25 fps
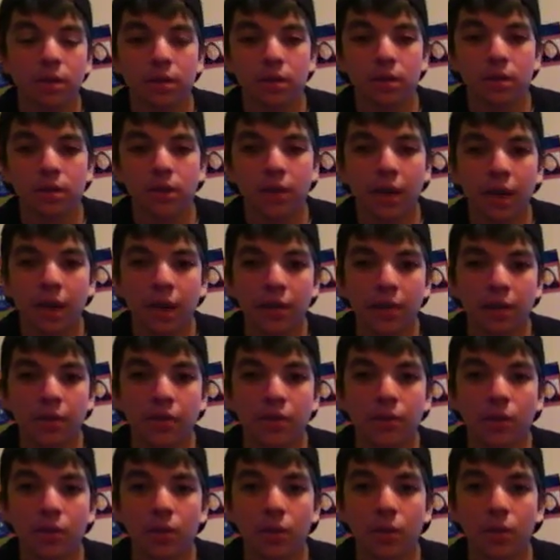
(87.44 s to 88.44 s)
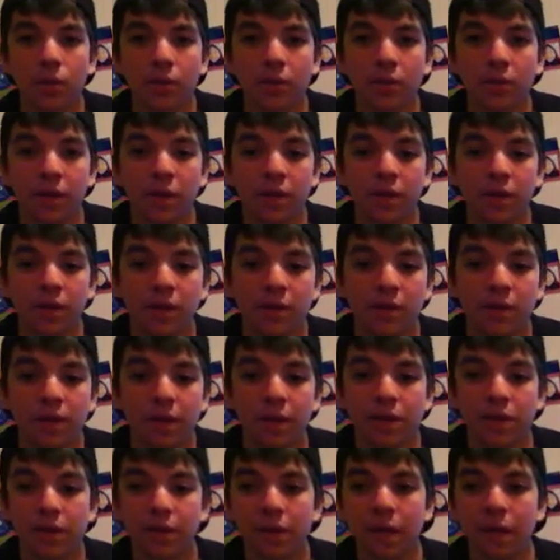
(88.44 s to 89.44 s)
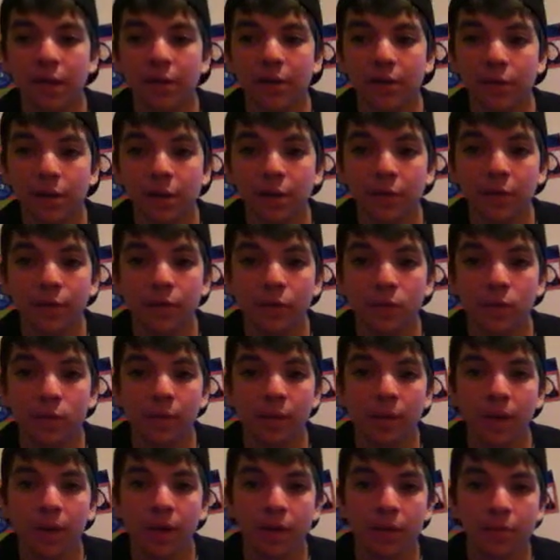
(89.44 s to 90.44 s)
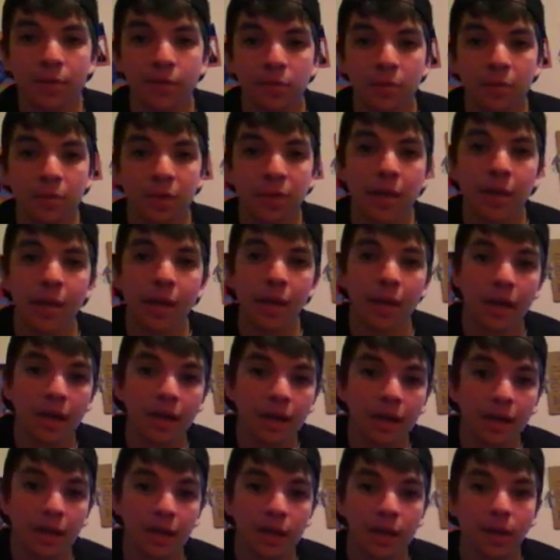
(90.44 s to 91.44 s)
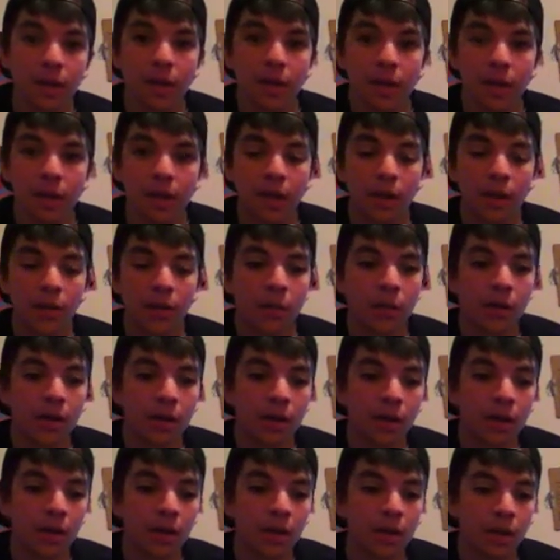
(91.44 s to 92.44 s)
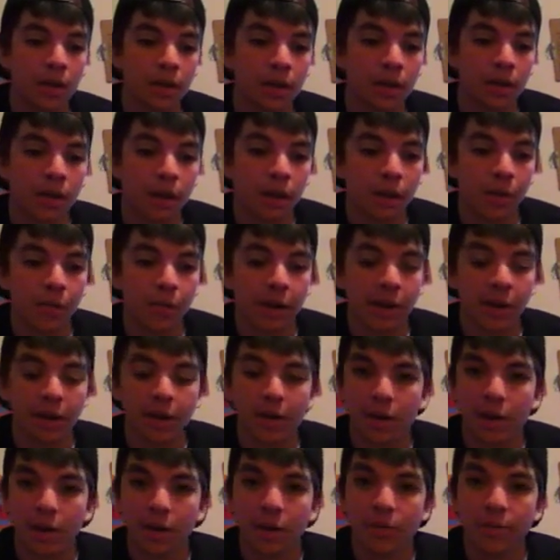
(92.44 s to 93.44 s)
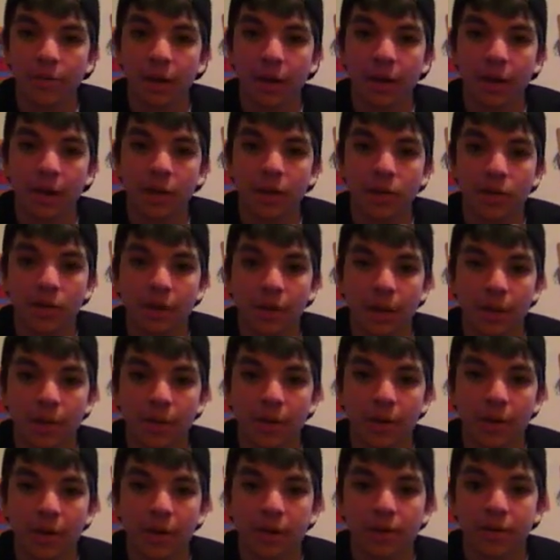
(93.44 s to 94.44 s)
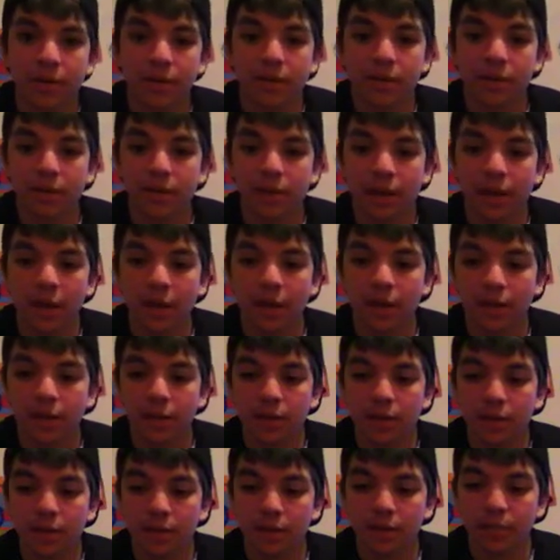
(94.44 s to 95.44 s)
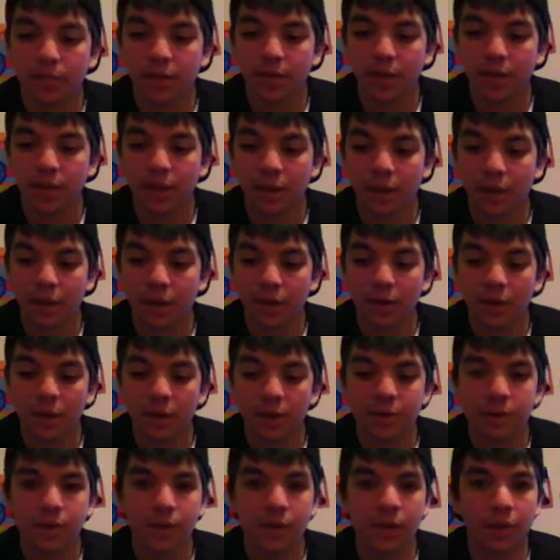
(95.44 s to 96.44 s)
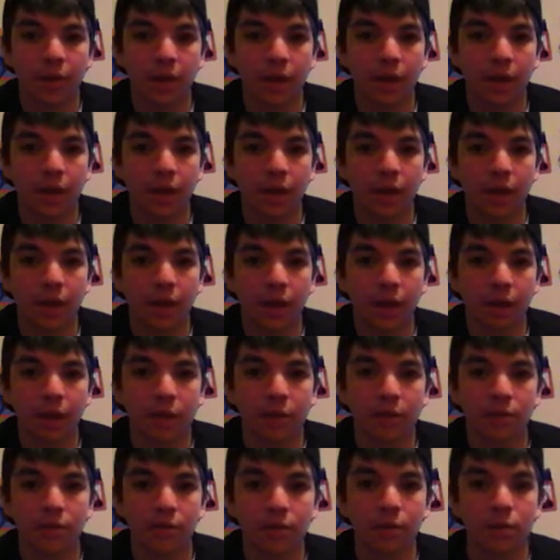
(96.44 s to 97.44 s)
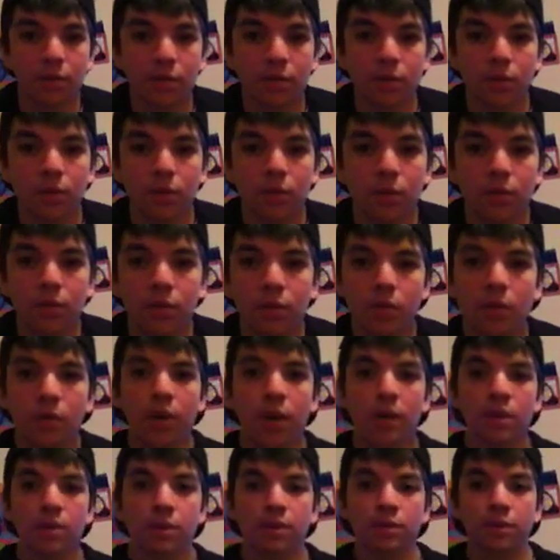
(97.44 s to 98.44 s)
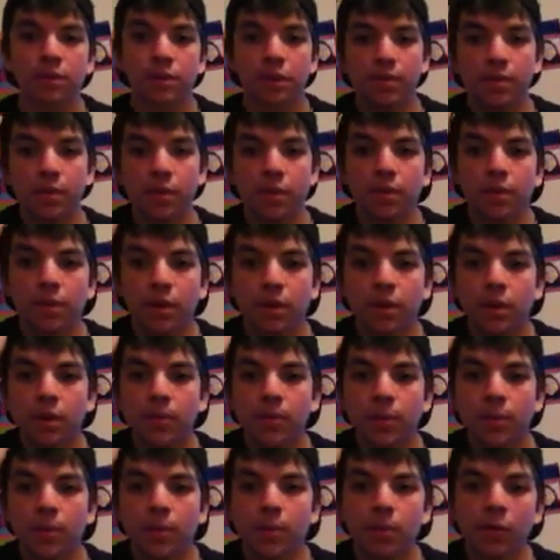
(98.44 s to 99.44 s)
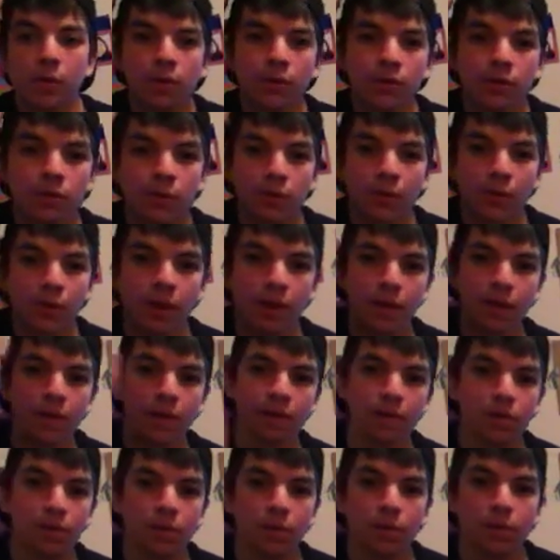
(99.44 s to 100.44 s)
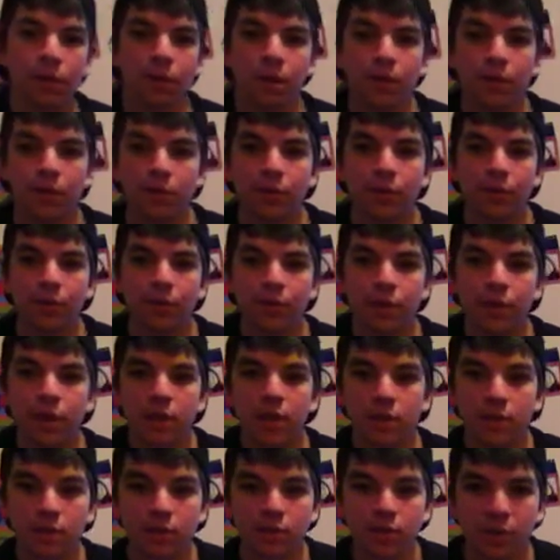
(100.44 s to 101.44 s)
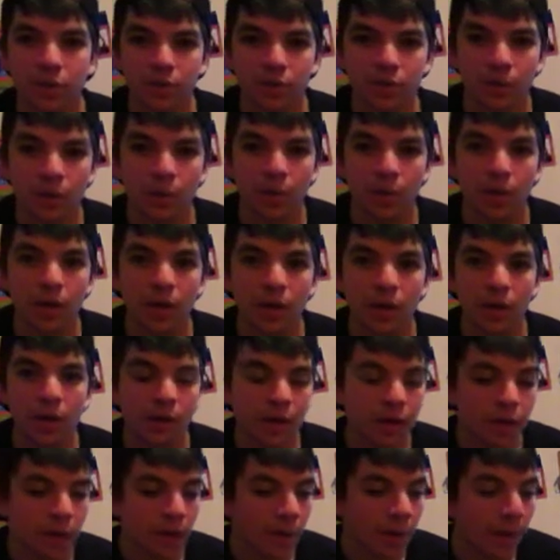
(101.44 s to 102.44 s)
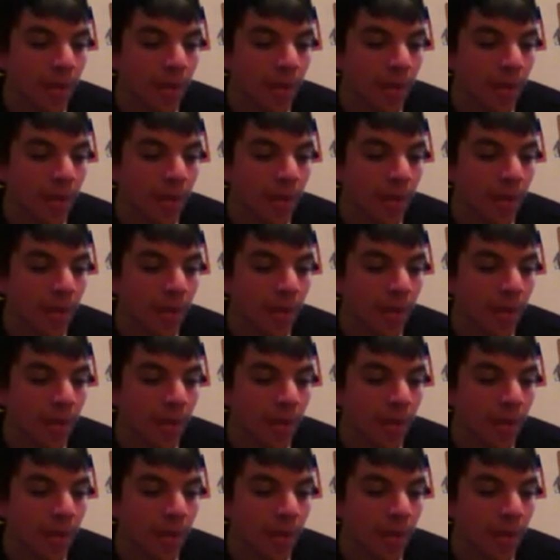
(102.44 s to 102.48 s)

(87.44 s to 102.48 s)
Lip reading: so I can record videos and actually have a great format for me to edit and whatnot. I might end up buying a tripod just to like stick in the ground so that I can you guys will see me throw a few discs or whatever for disc reviews and whatnot.